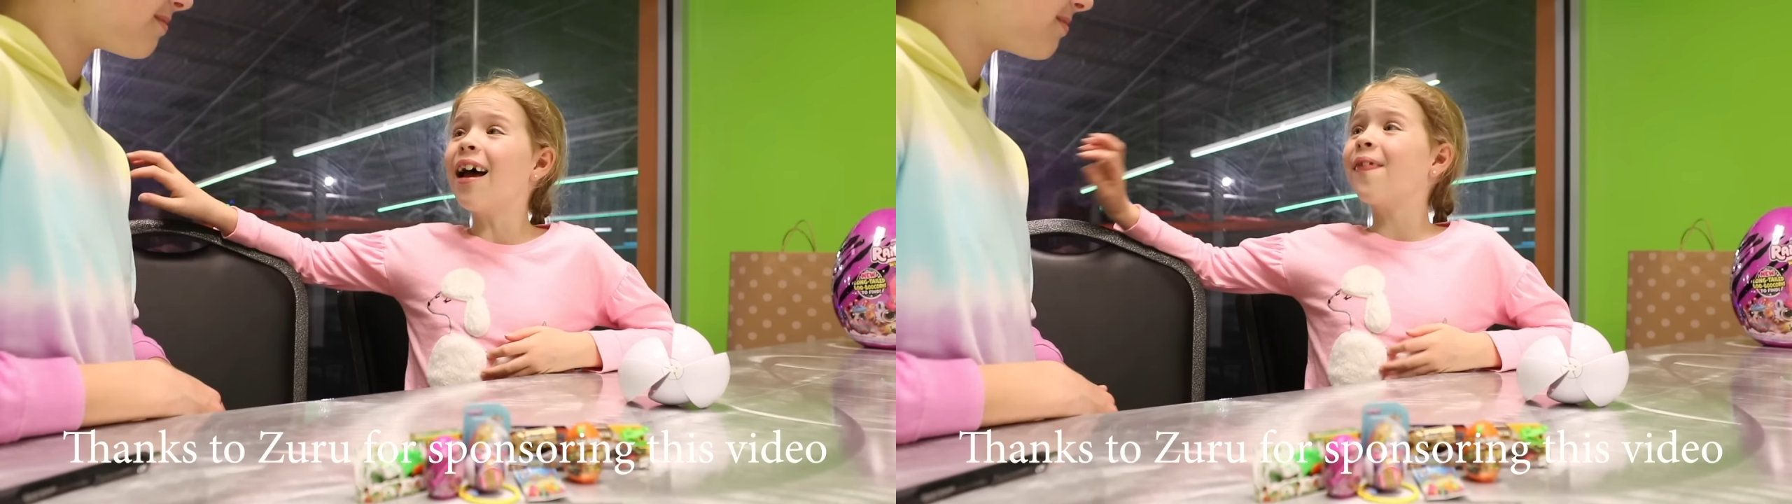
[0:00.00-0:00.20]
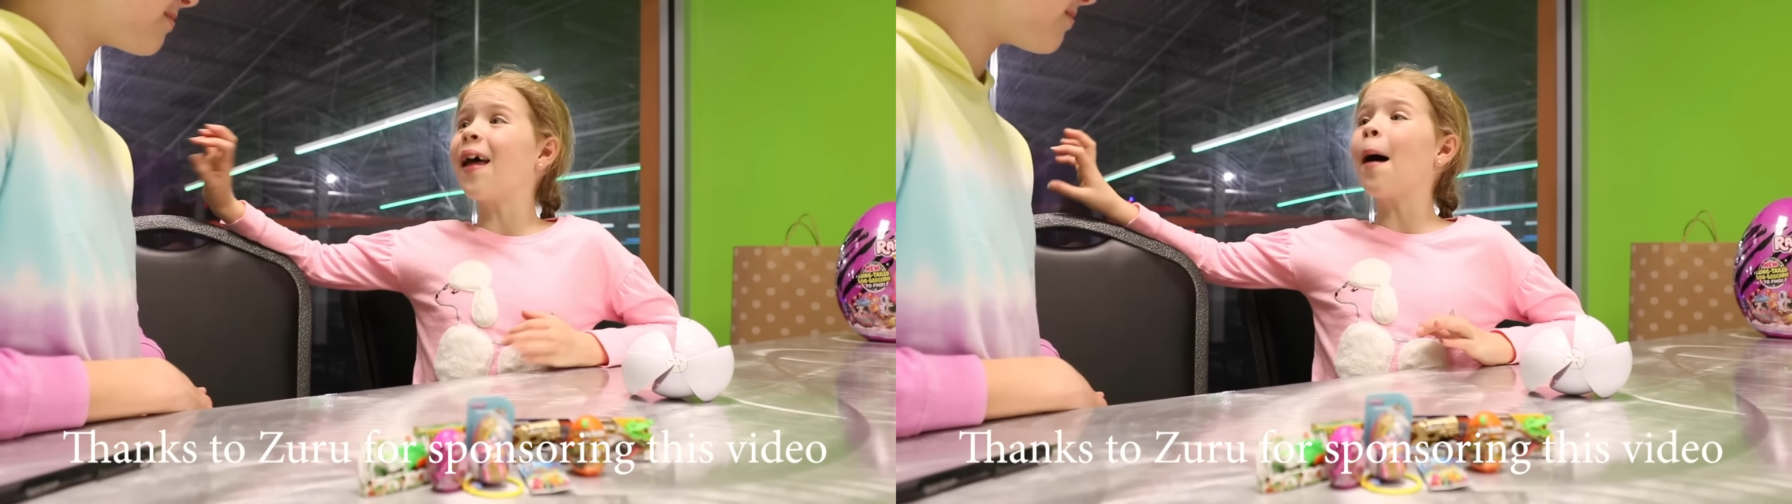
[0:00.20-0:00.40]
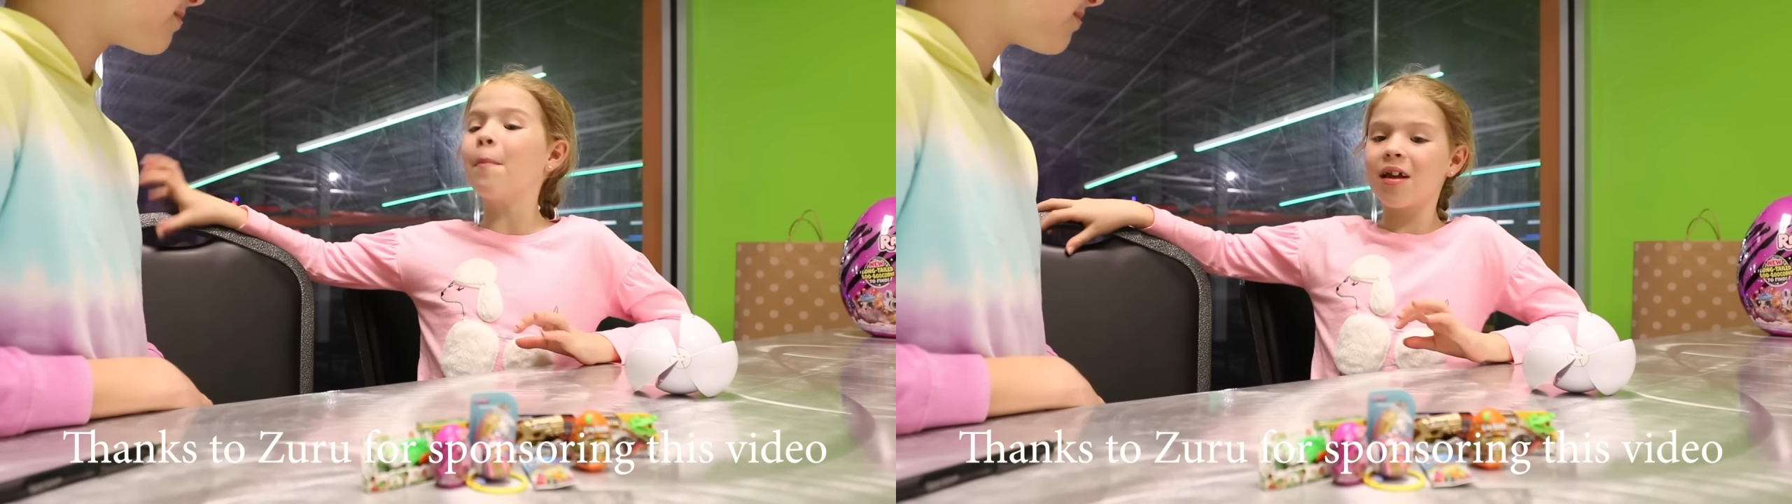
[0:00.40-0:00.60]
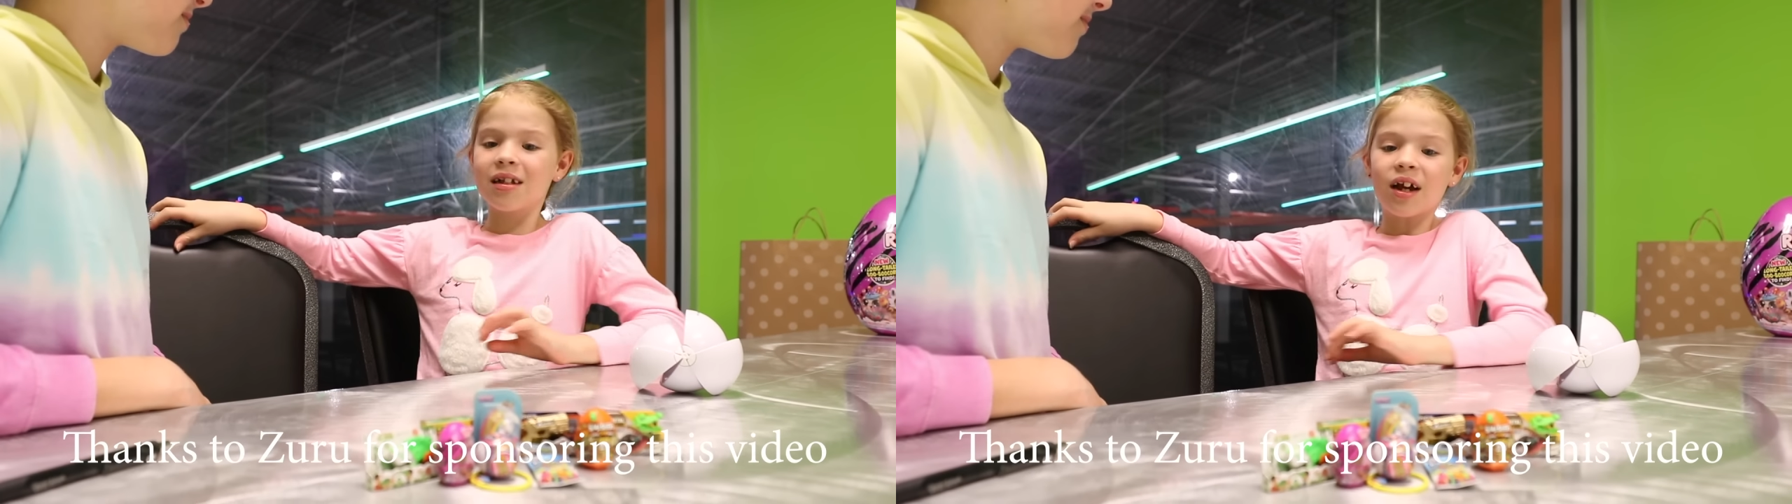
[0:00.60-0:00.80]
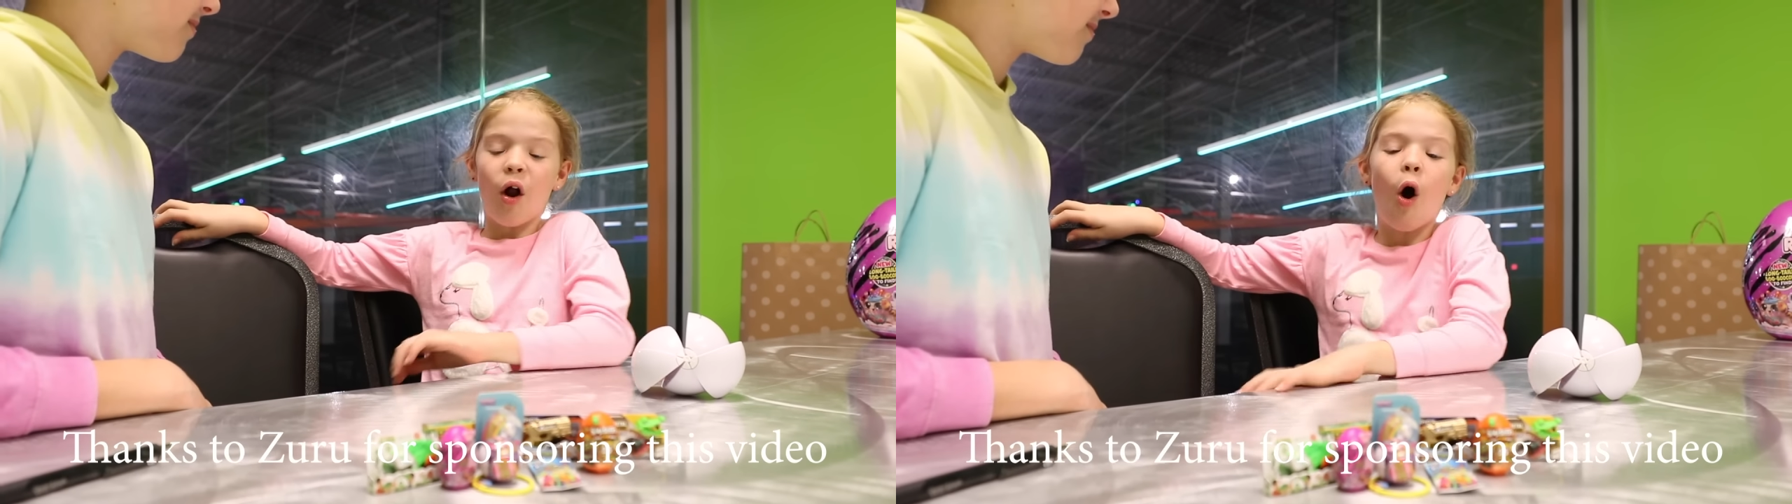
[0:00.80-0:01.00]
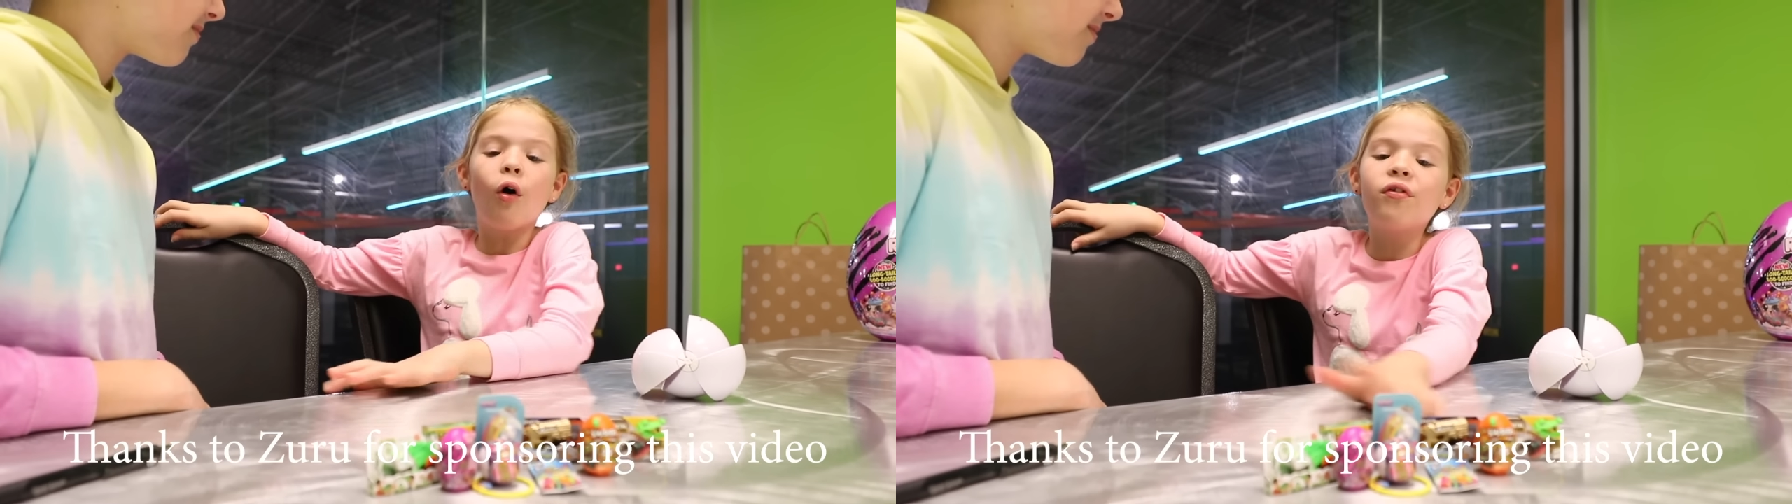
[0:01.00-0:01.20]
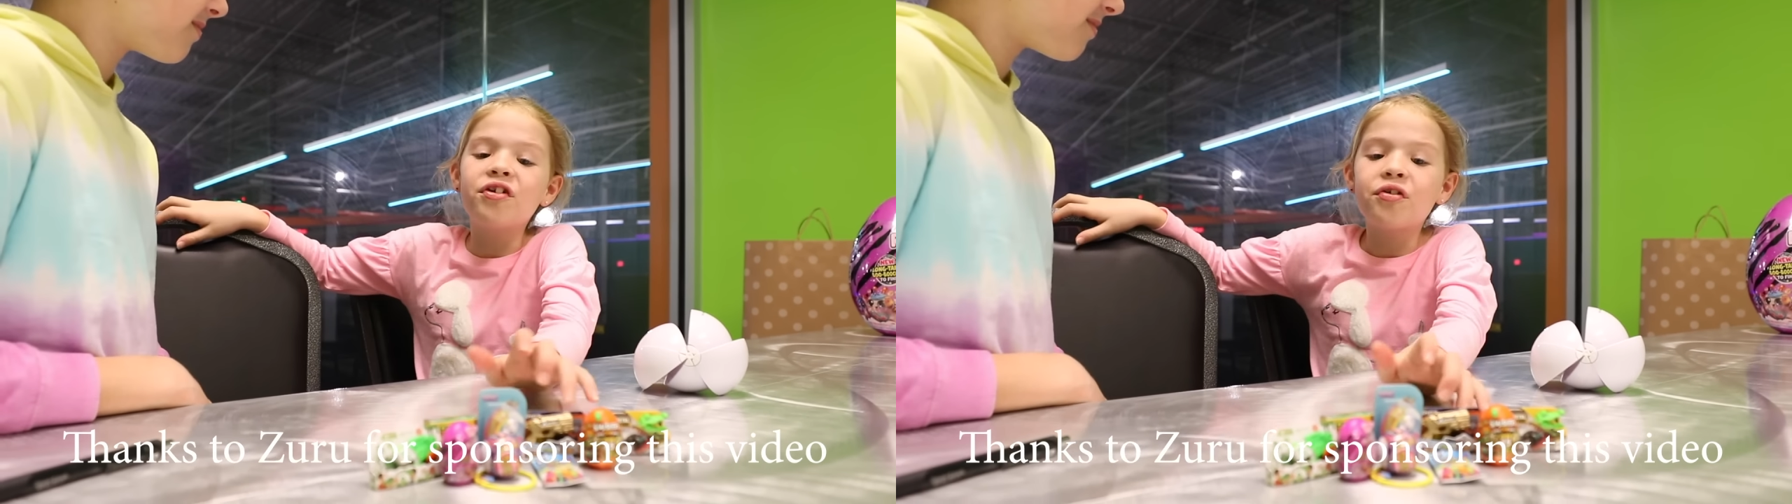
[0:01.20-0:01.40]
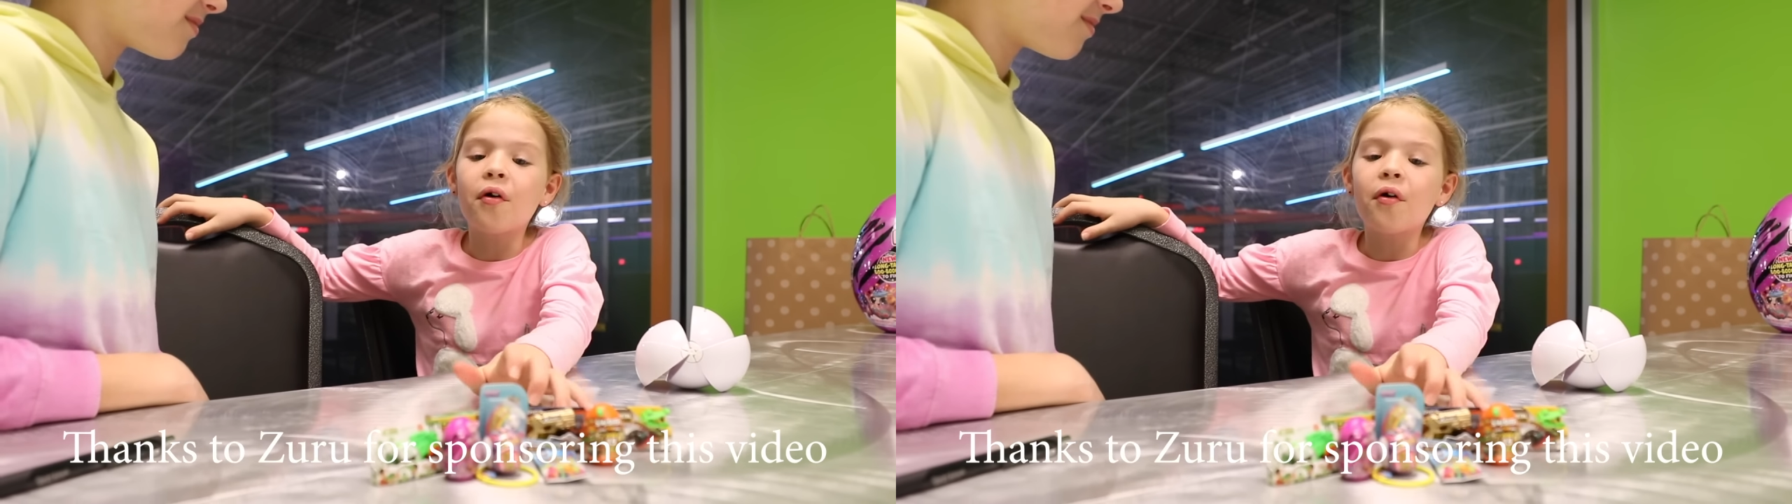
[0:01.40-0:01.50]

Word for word: And that means that all these